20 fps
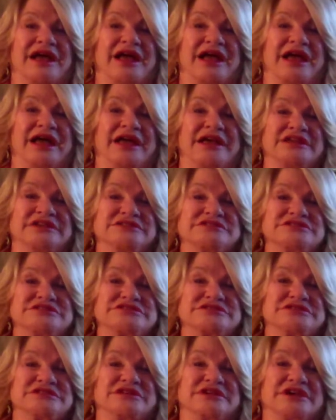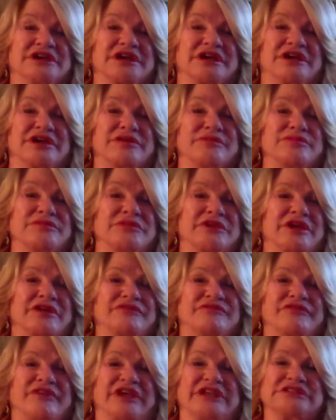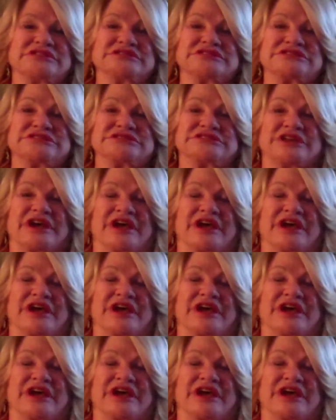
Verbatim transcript: and um, events.